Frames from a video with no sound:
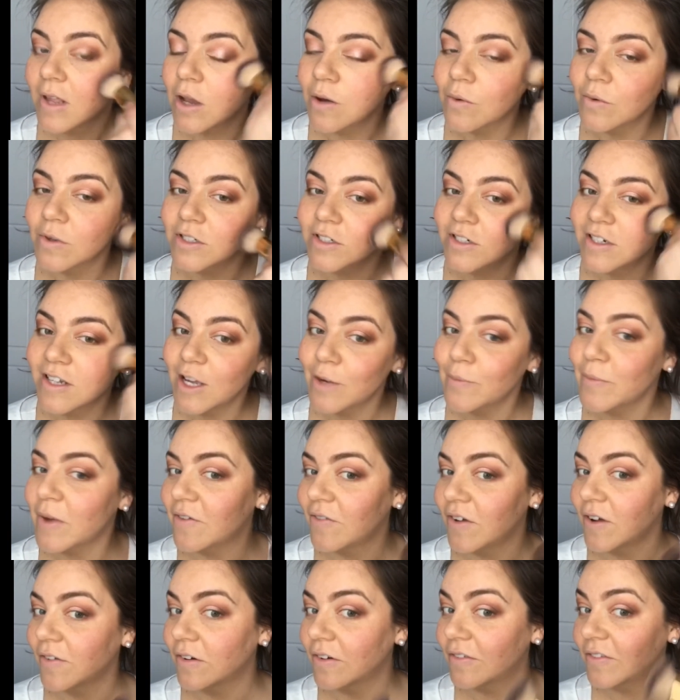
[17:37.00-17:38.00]
which are like my
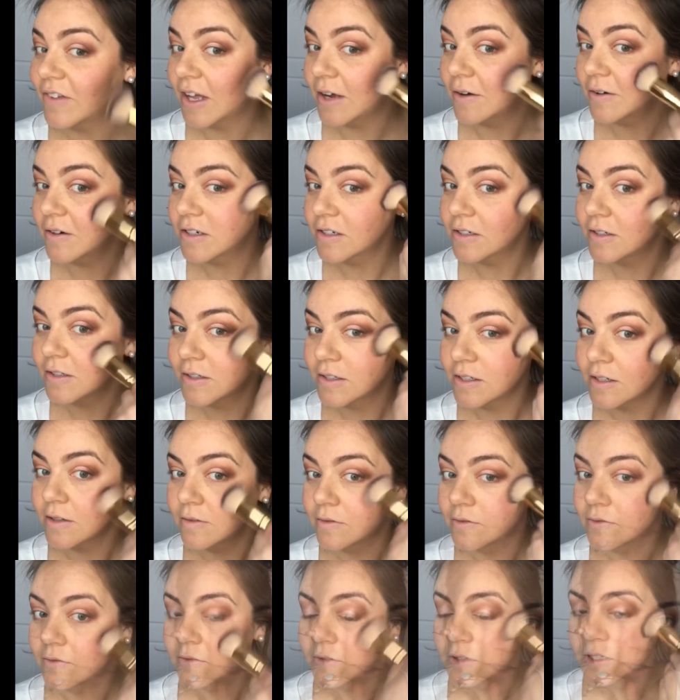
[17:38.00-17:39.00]
favorite flowers. So
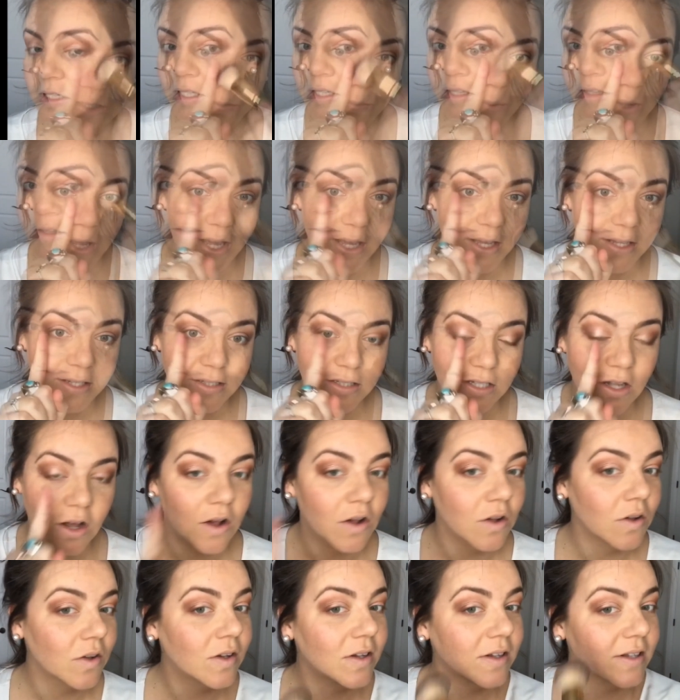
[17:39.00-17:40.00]
space,
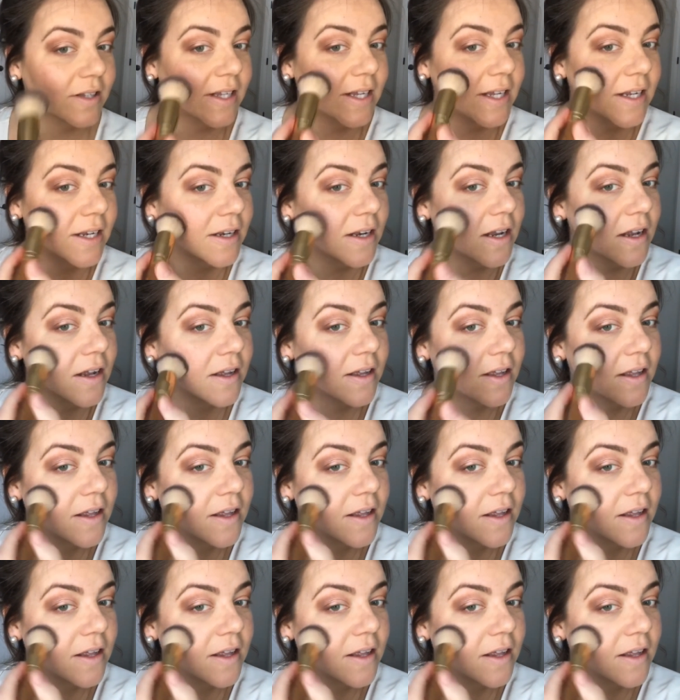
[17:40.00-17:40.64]
all clean.